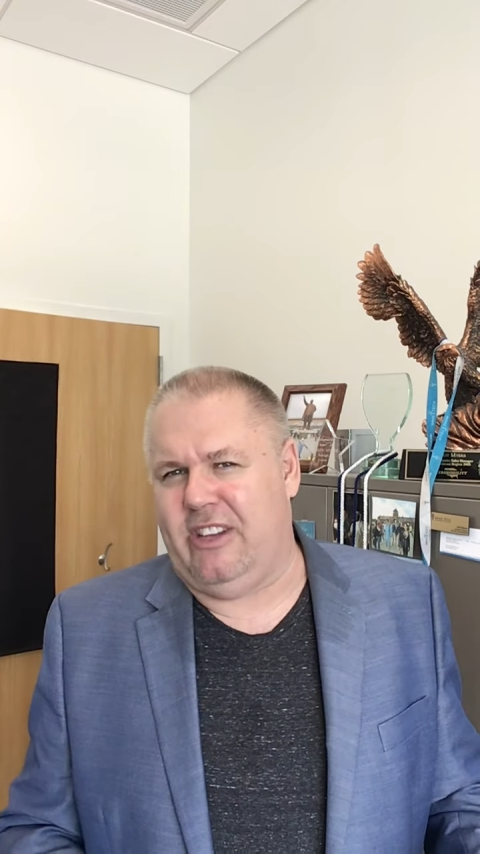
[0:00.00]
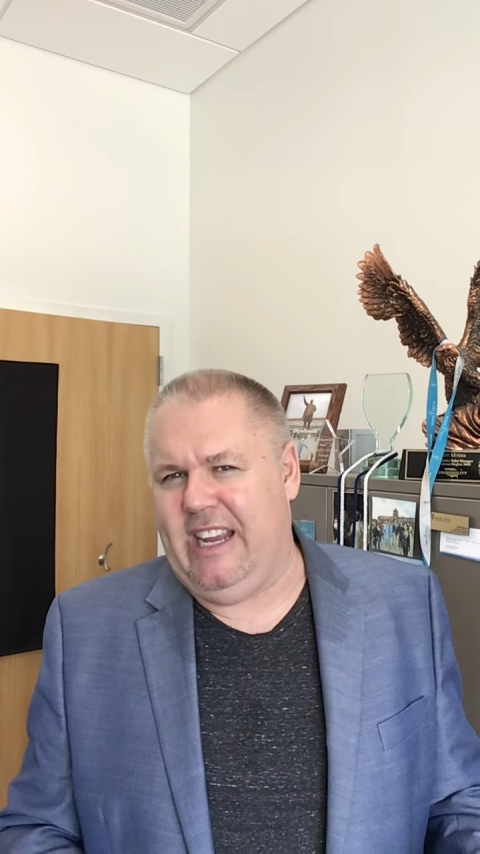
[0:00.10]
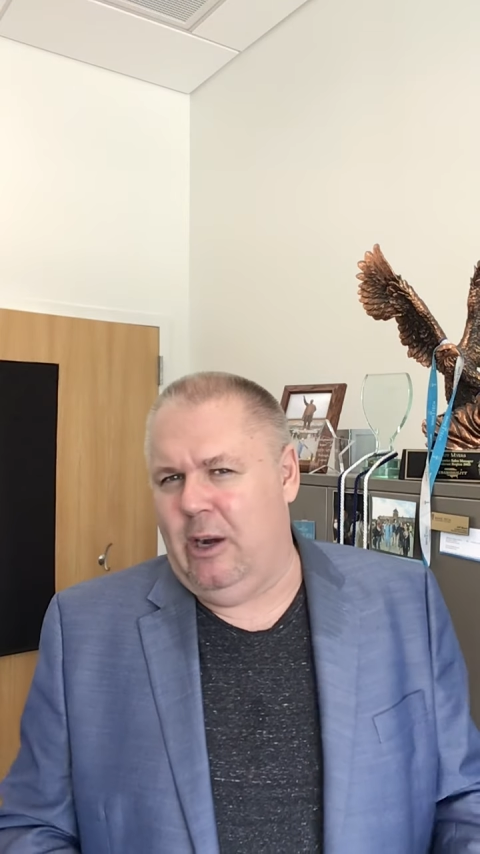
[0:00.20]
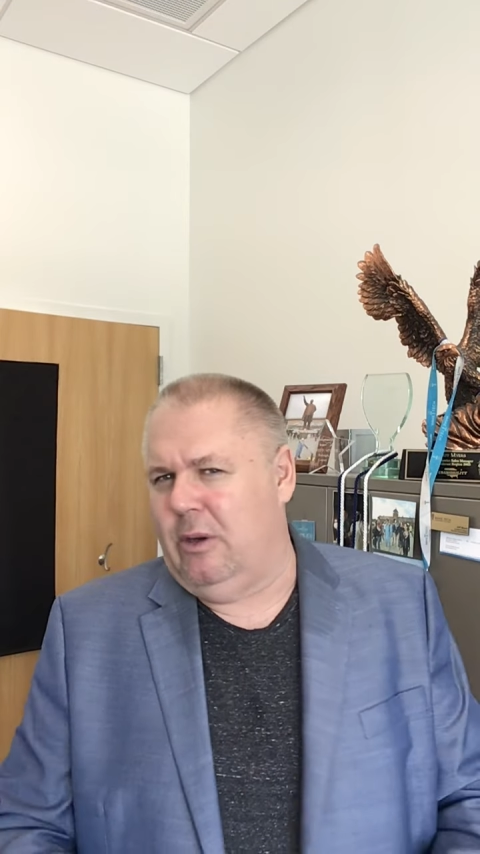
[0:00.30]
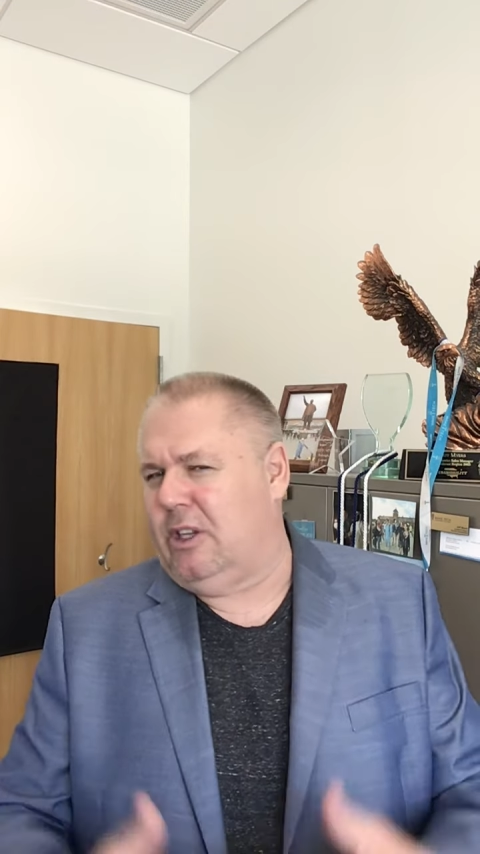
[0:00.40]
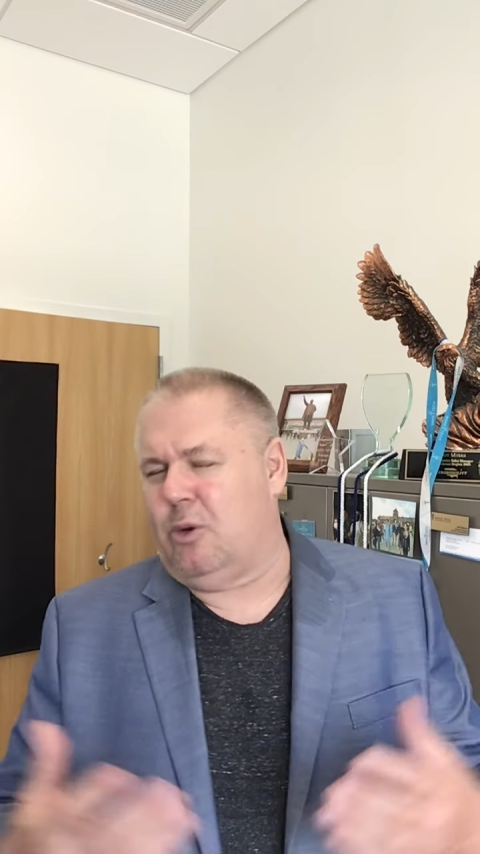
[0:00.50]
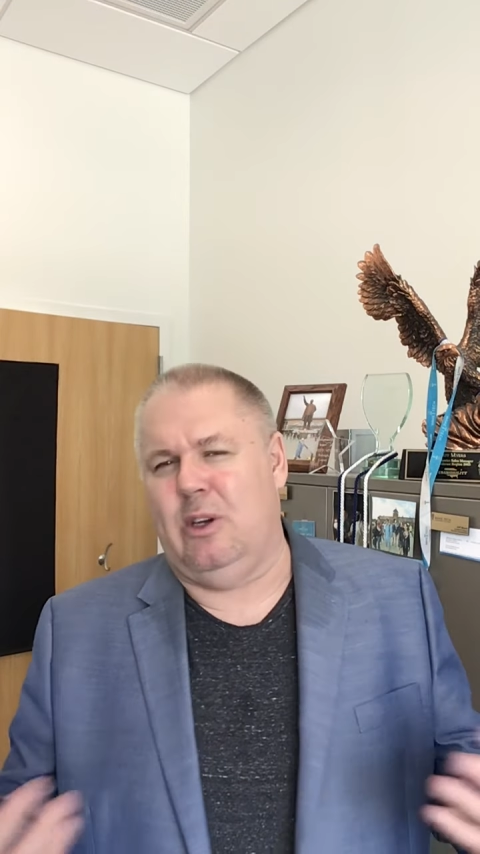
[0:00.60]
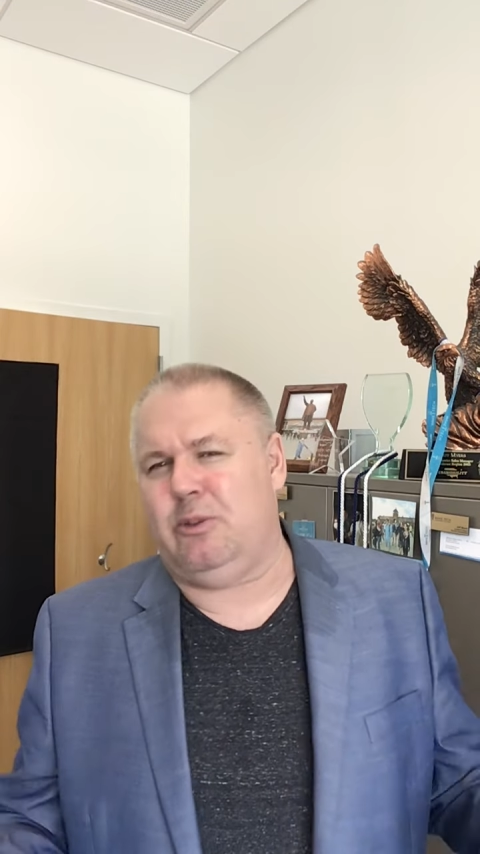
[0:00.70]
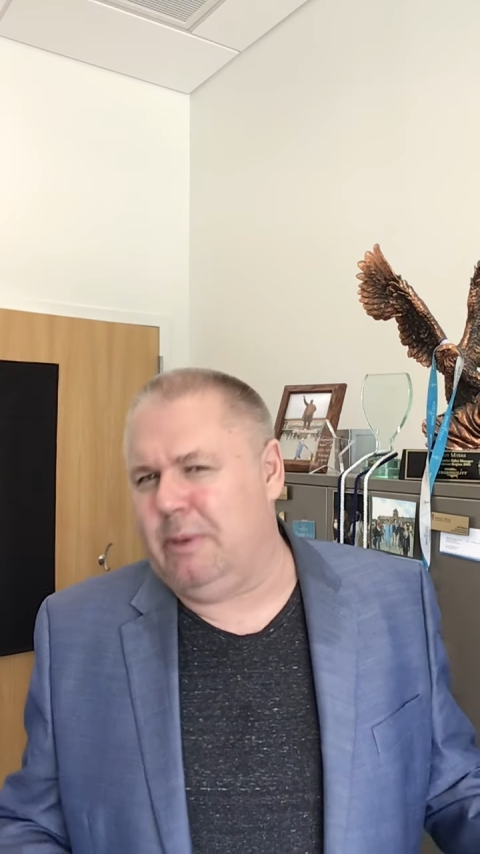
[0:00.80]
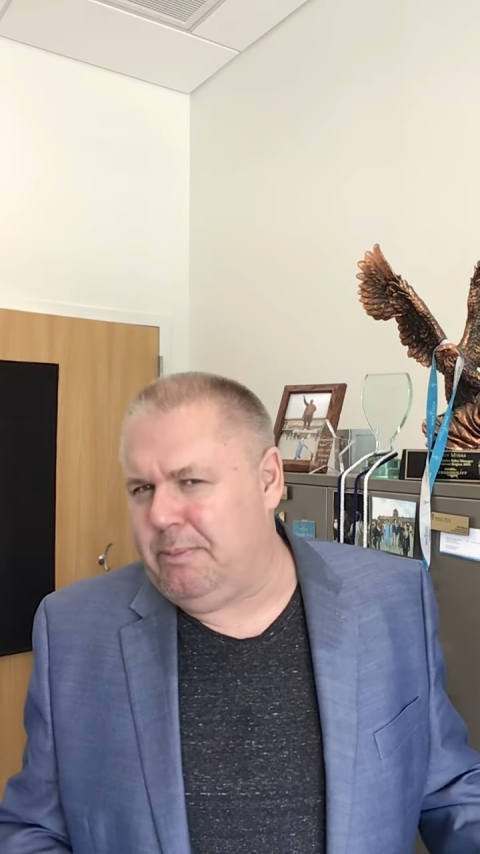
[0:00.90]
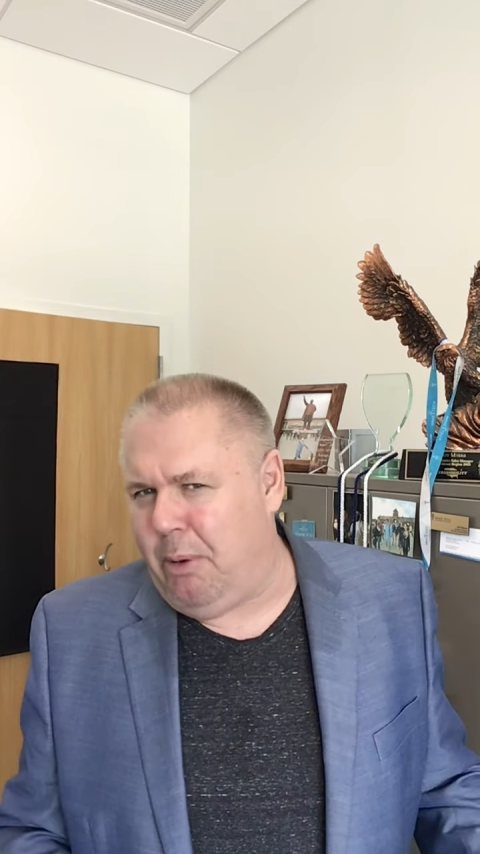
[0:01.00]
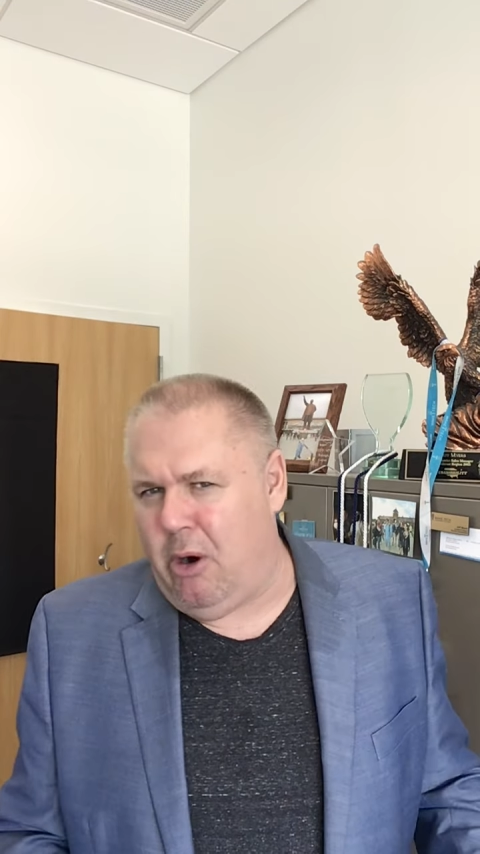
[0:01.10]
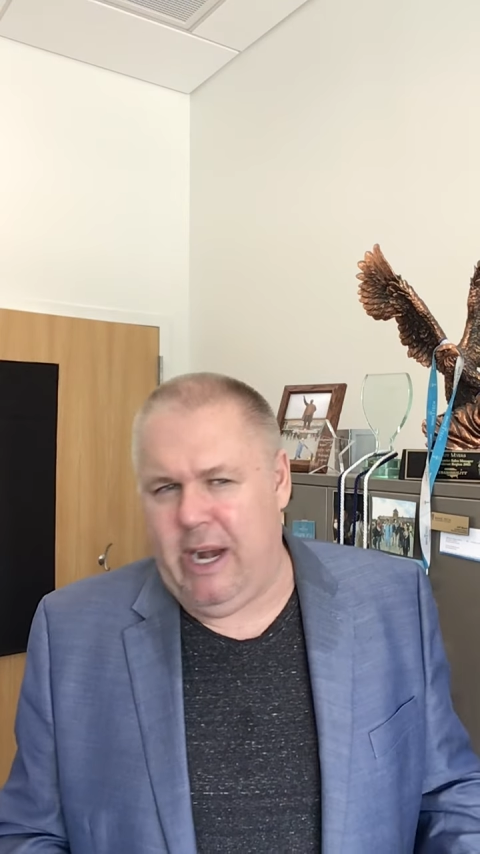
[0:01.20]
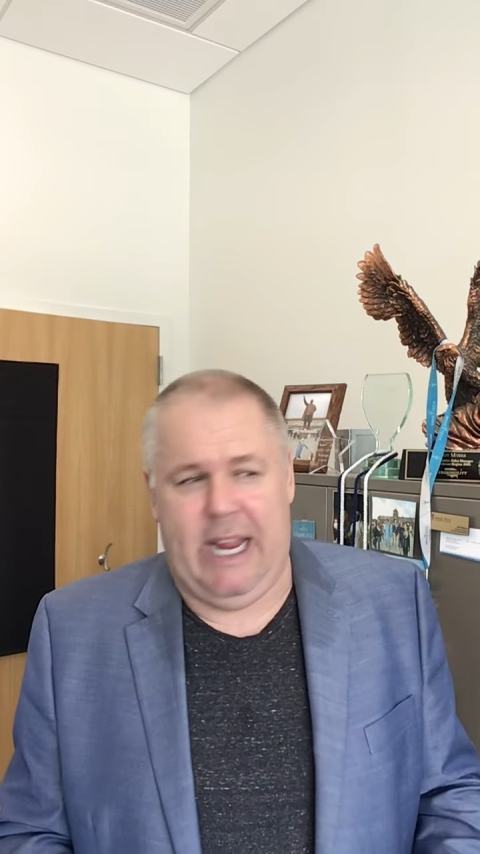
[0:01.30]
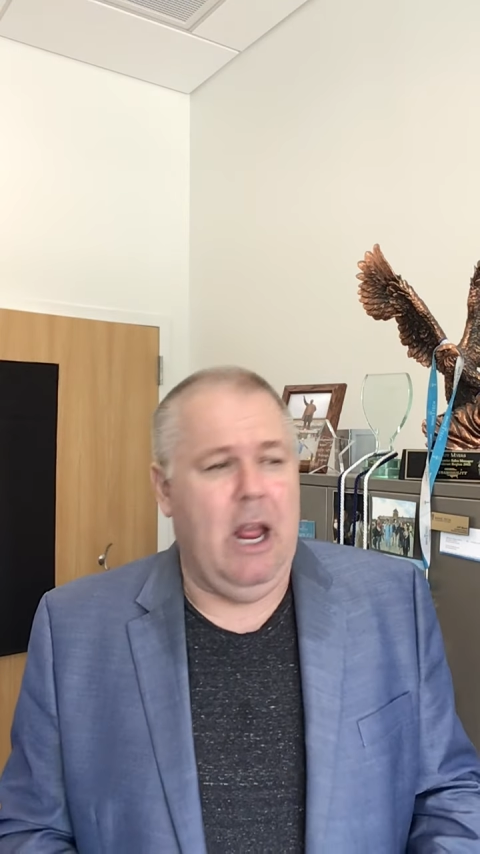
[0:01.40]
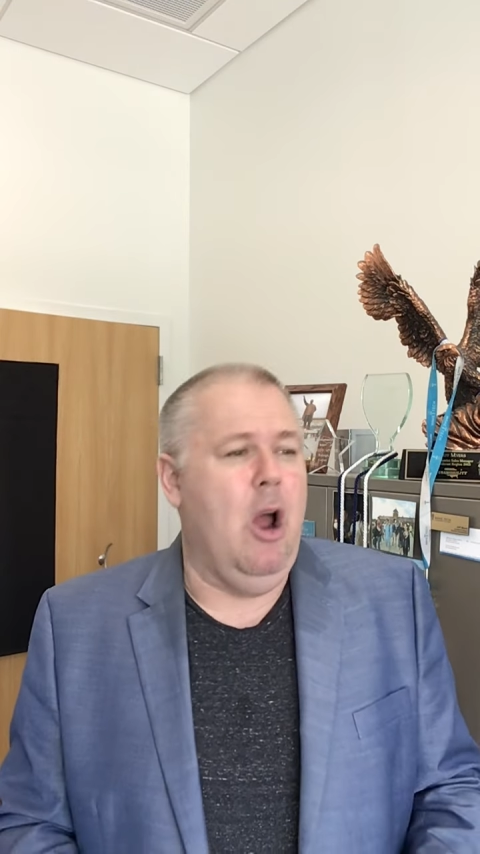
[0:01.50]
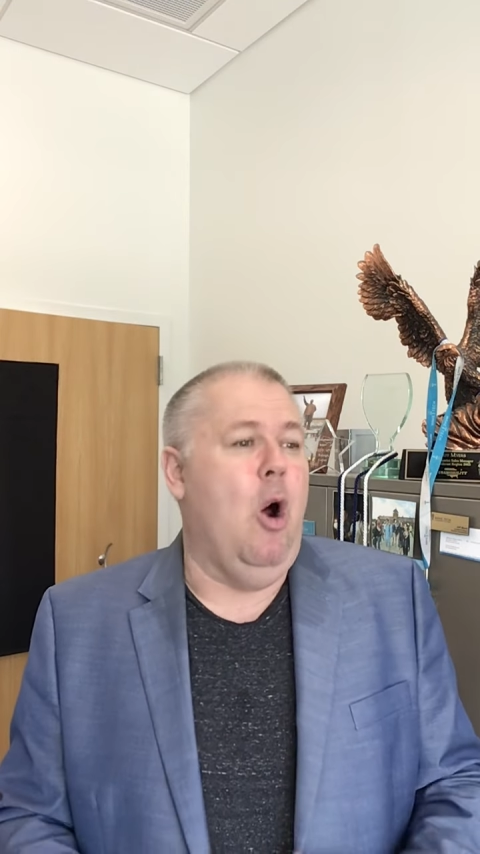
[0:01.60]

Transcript: a year at the Christmas party,